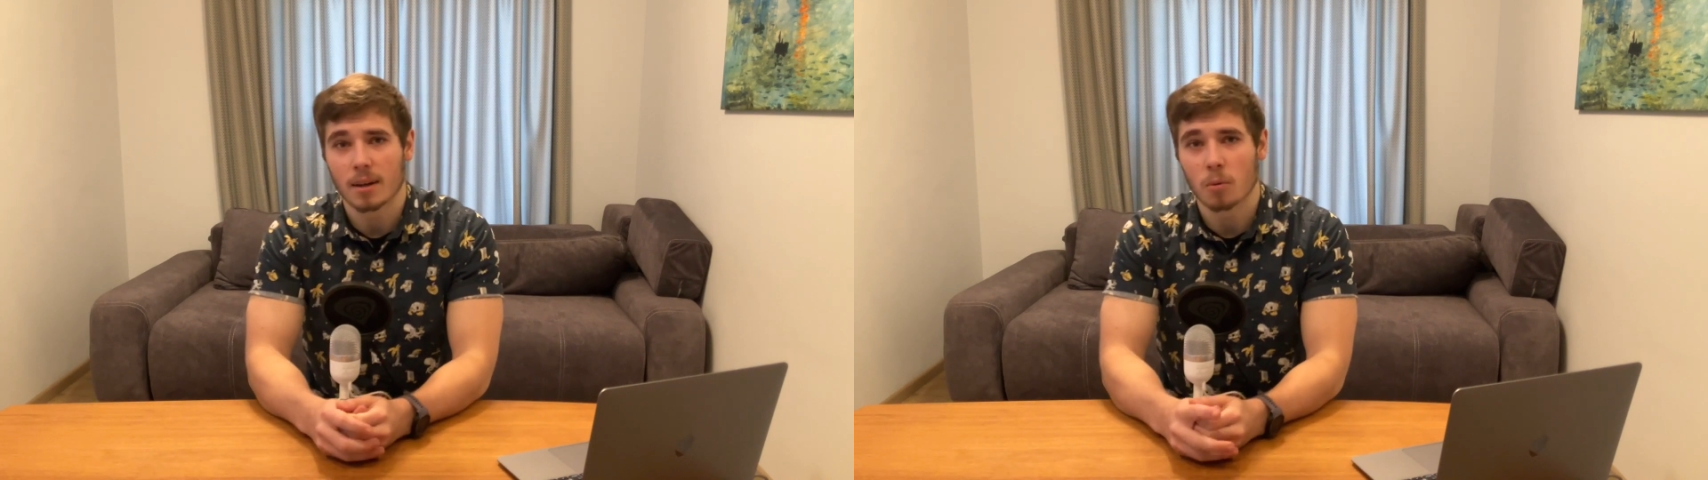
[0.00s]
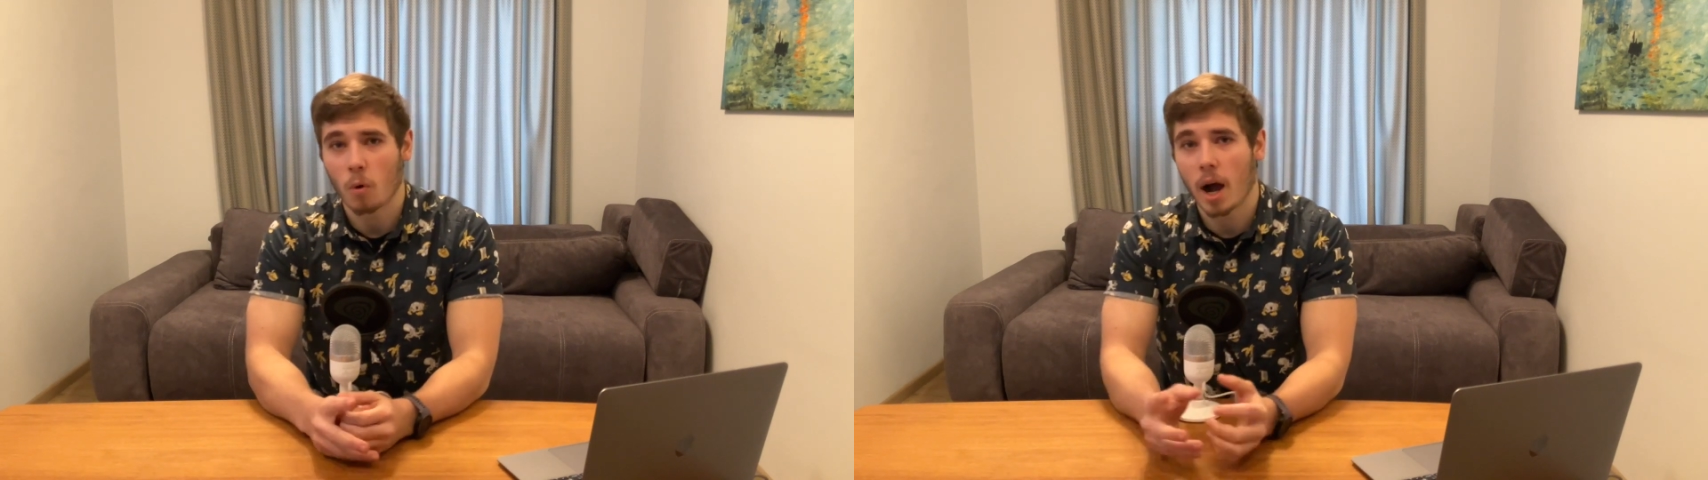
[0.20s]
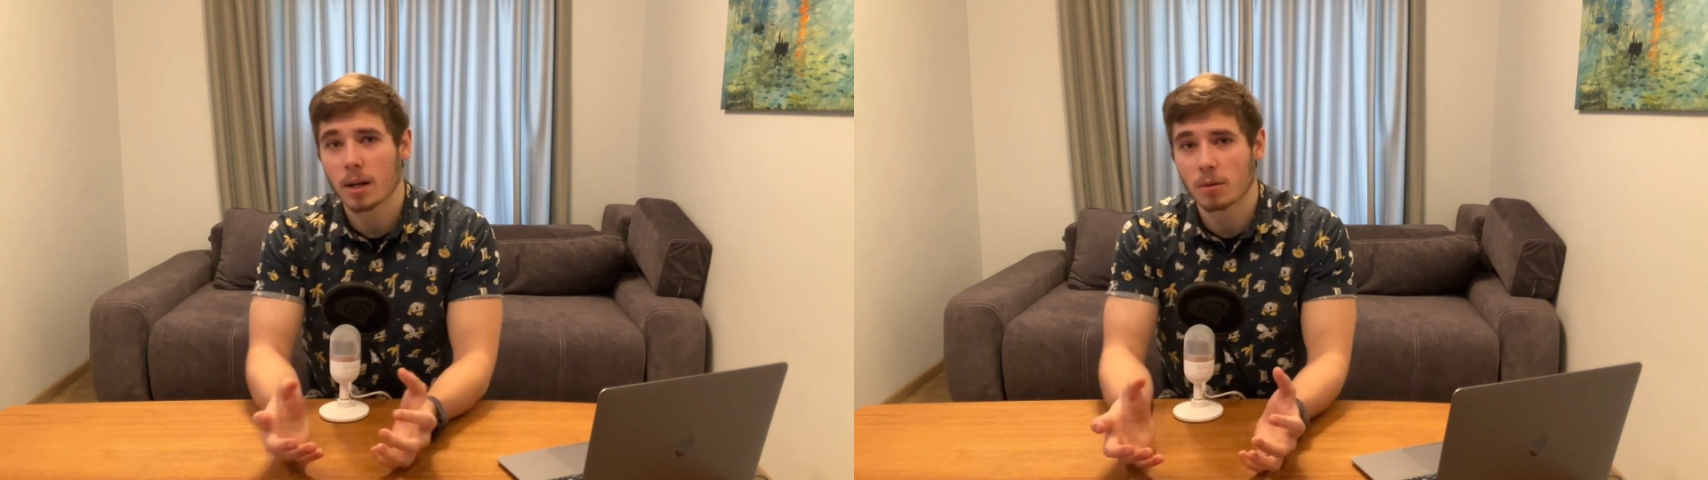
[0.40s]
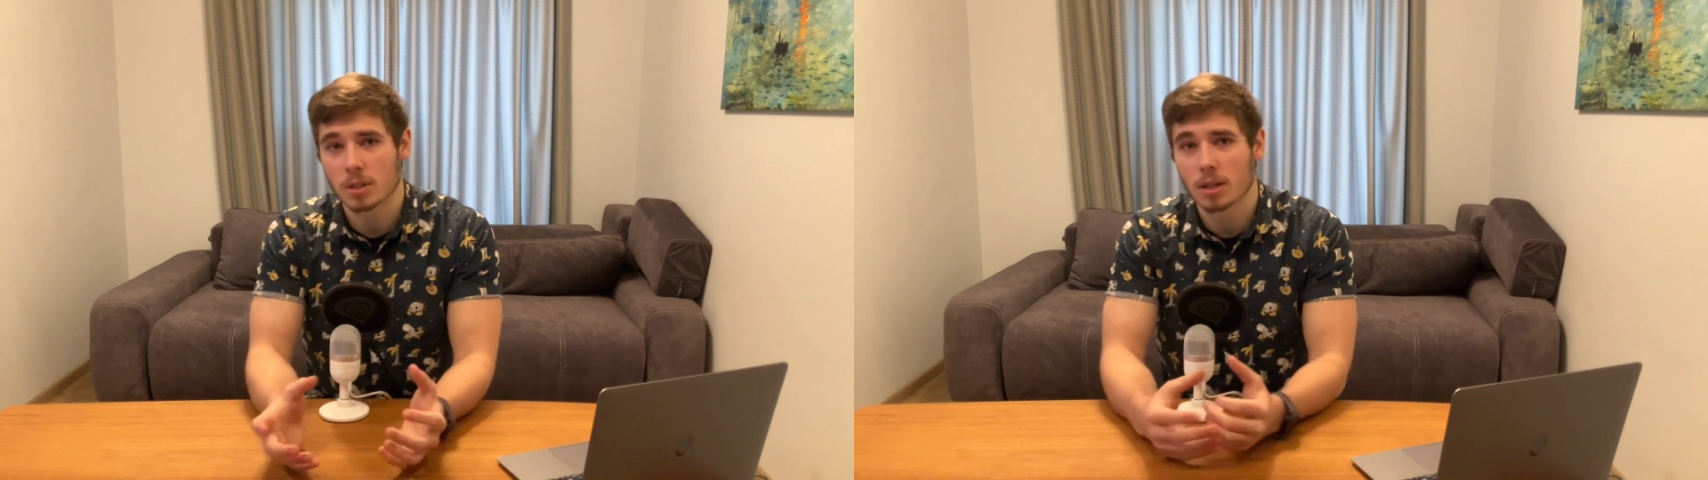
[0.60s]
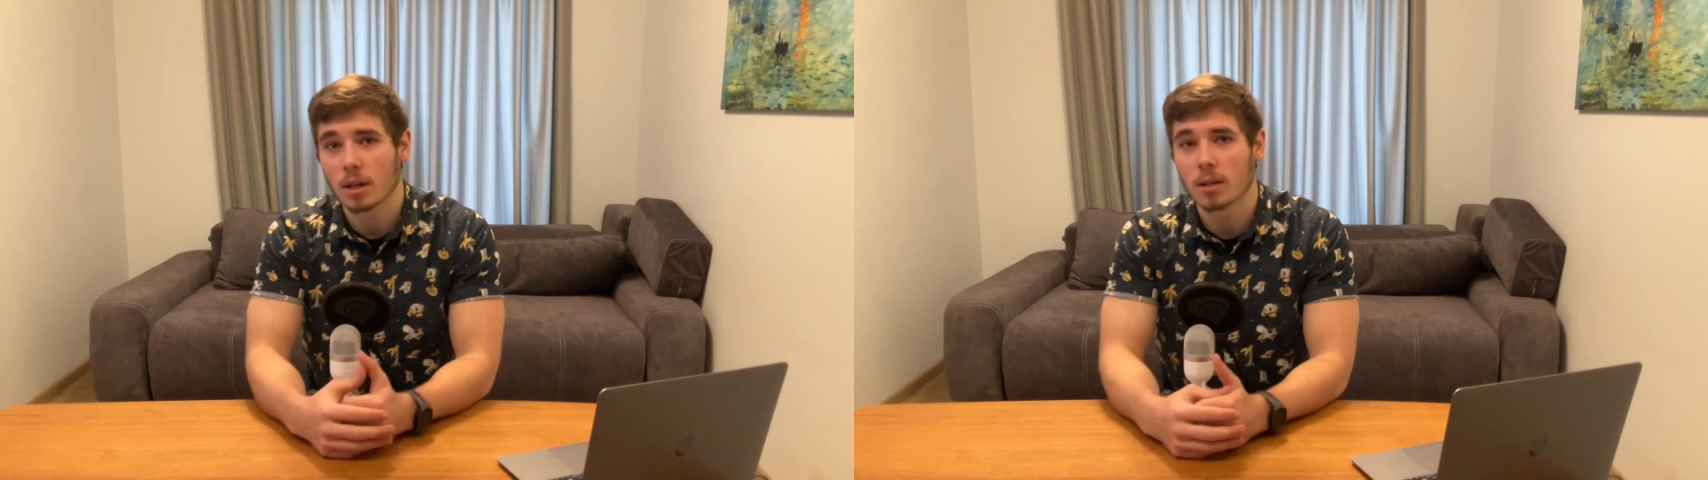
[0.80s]
why
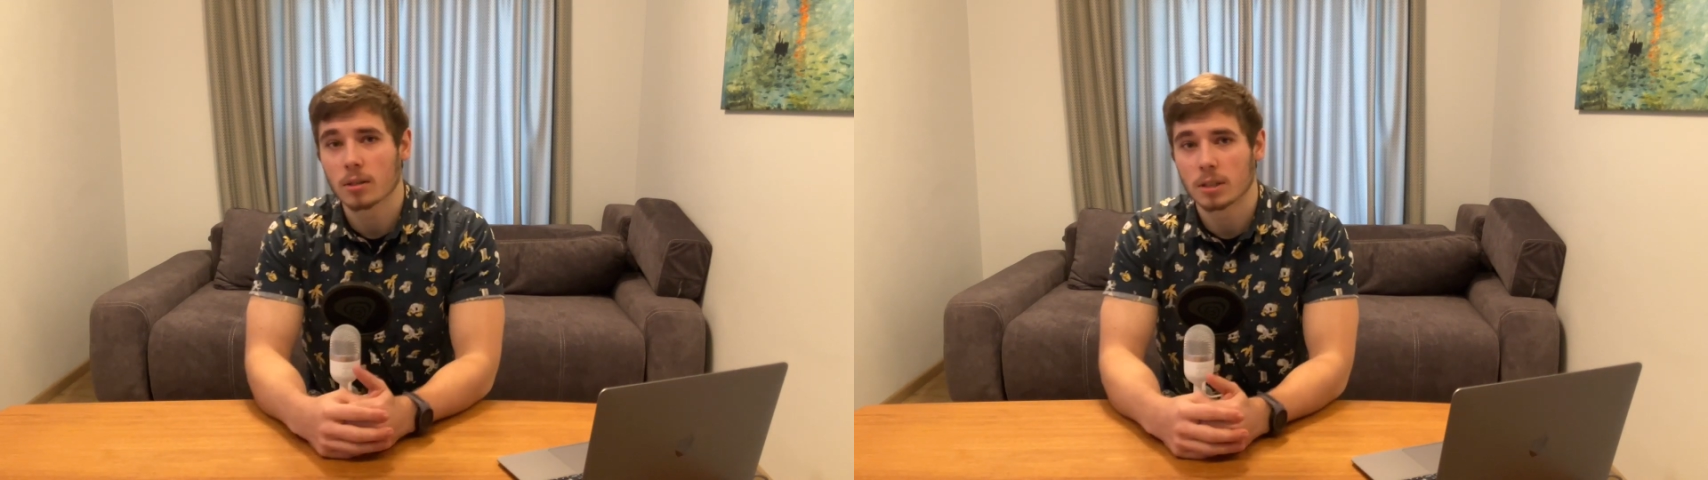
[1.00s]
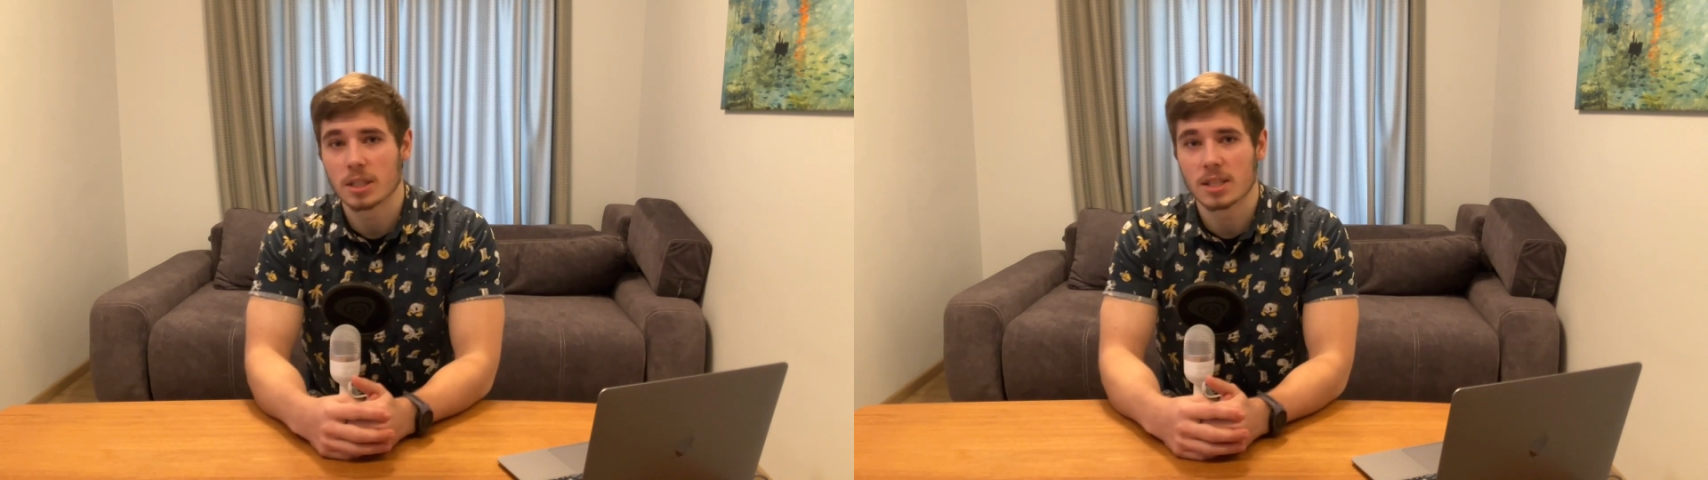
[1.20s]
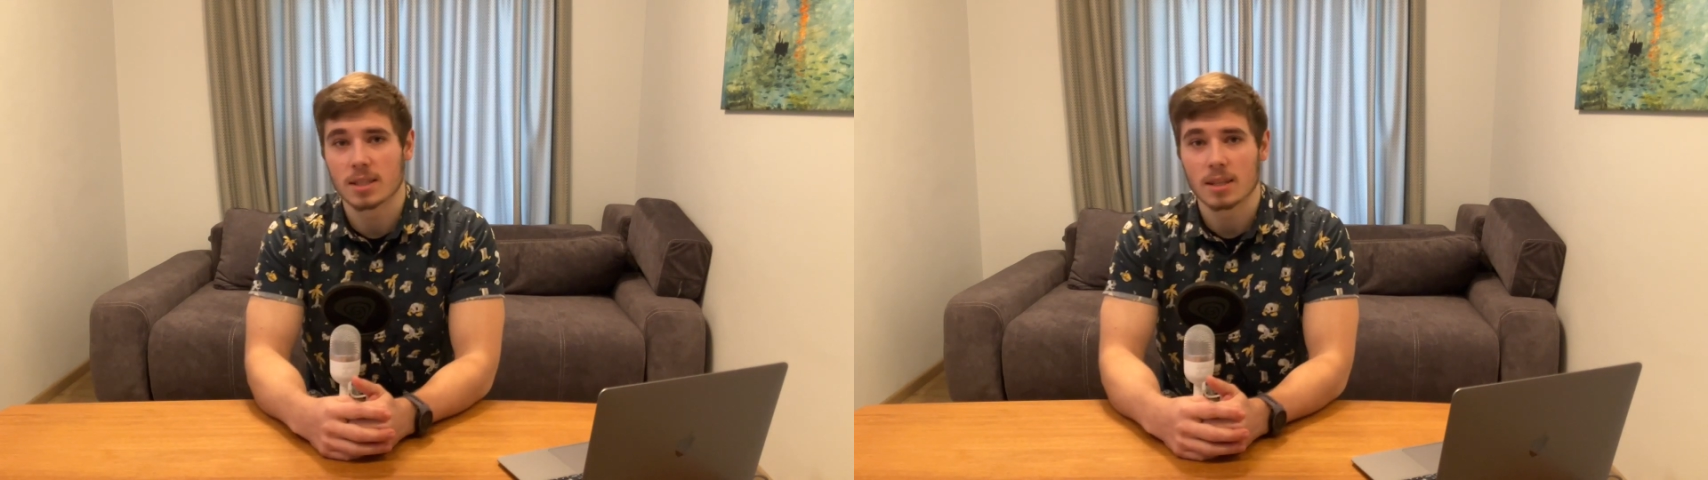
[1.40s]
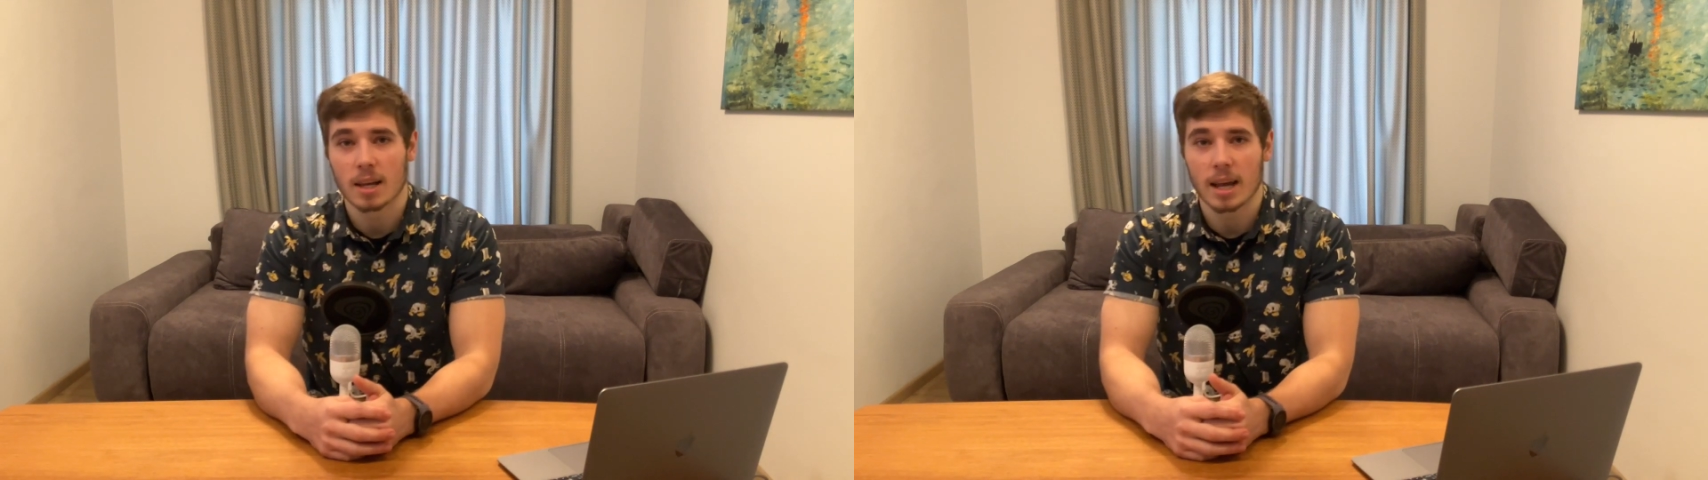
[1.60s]
those allergies